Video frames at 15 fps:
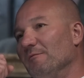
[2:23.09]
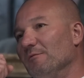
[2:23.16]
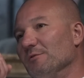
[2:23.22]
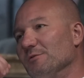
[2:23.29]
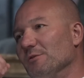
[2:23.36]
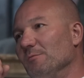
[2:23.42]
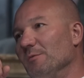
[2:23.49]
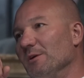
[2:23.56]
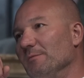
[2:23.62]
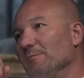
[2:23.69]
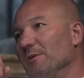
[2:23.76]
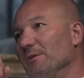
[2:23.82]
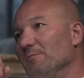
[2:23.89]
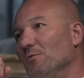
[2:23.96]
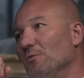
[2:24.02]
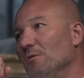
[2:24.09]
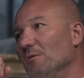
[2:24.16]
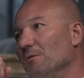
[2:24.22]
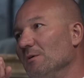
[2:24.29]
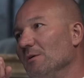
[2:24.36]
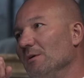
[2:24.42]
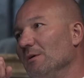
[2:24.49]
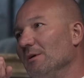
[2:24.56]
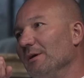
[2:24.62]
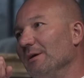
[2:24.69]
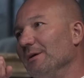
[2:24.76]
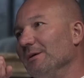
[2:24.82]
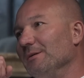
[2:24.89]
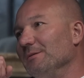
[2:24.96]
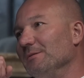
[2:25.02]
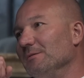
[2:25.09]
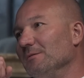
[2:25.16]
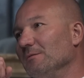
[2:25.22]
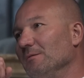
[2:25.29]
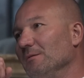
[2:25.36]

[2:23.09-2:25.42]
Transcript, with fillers: for so many people, and